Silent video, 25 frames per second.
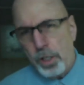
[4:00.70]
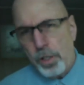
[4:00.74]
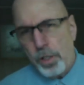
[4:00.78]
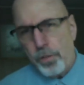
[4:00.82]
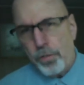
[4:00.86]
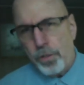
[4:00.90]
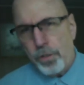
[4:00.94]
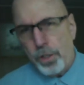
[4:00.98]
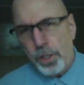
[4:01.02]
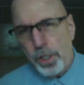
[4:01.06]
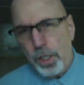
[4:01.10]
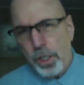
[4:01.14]
it
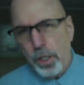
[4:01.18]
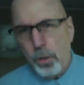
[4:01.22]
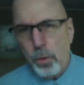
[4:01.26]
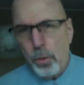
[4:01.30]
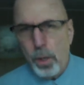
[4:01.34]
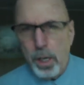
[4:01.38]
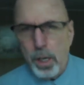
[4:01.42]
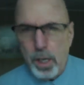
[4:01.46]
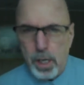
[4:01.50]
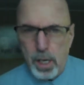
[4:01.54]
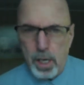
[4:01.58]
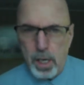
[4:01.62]
for you and
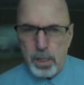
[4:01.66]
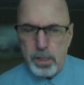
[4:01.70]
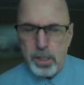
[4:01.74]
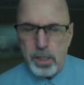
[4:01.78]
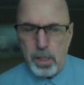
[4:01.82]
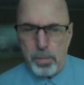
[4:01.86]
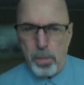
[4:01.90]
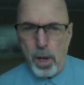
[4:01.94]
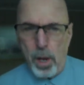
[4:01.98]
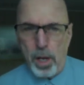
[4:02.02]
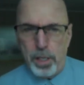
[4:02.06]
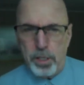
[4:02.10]

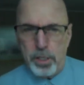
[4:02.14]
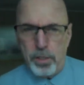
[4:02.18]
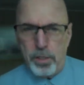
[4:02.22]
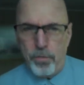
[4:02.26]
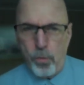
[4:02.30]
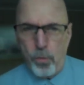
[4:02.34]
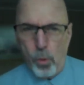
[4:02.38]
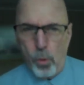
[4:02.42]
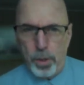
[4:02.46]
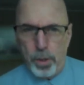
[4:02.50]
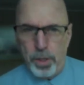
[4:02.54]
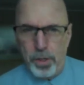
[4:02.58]
customize it
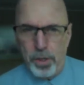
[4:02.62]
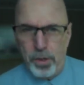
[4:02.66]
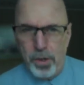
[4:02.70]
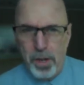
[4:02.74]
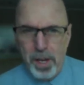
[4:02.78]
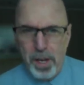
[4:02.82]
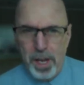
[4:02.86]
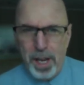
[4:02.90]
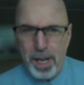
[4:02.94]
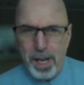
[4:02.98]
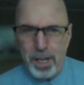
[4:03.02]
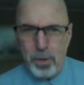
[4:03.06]
for you
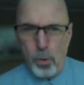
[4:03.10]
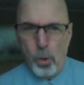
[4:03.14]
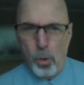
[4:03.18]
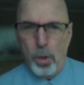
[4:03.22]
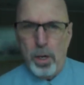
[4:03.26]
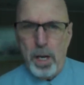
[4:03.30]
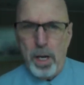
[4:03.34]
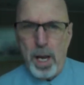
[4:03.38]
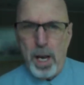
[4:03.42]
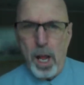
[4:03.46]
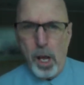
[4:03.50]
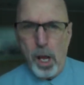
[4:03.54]
in order
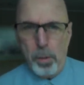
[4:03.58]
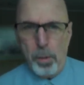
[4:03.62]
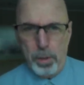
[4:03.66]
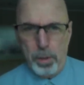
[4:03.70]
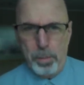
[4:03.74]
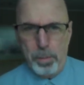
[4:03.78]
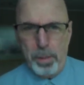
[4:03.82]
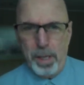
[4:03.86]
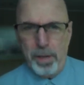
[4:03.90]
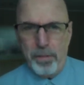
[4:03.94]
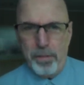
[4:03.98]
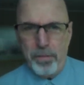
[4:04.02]
to help you
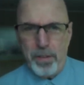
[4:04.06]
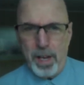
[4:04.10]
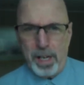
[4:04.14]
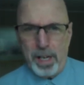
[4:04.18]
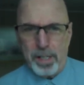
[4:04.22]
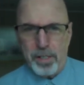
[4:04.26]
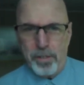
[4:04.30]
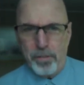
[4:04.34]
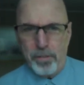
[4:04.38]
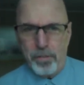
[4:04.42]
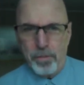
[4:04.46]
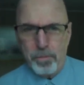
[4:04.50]
be
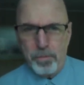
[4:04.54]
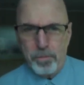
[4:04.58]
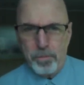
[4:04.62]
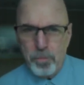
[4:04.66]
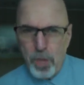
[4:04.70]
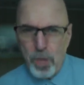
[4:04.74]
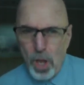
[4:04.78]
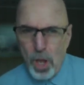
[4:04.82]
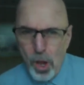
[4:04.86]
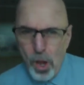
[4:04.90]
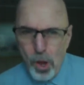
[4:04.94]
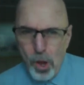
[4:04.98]
effective.
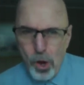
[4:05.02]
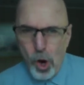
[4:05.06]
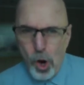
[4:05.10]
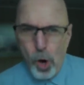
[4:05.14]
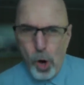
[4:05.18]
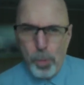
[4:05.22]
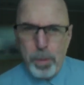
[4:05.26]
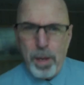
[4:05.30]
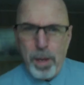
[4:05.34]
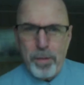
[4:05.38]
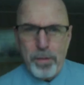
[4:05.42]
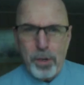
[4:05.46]

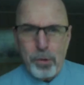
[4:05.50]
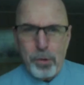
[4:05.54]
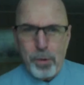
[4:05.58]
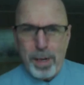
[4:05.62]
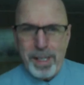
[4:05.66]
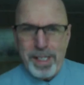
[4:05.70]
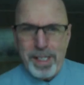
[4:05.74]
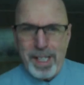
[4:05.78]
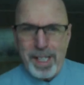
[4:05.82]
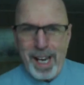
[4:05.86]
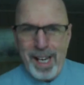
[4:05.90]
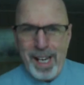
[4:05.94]
Hope you have a
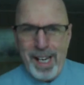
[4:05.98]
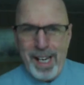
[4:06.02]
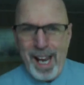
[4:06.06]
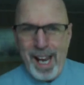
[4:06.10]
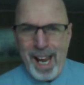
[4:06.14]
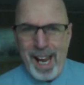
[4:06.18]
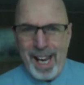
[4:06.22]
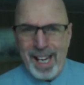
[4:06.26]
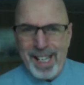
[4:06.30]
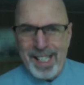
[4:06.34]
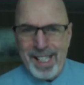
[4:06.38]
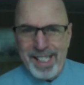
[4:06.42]
great day
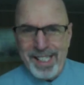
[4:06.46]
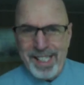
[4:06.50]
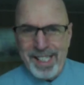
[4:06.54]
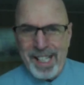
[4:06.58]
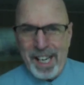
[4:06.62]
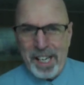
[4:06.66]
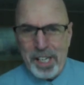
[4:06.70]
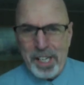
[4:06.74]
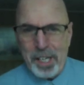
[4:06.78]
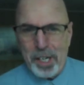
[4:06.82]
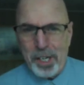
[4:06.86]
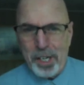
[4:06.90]
and
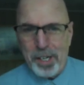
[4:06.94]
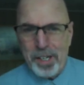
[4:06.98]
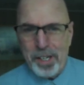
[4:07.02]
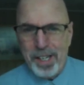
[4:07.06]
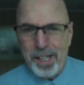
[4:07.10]
take care.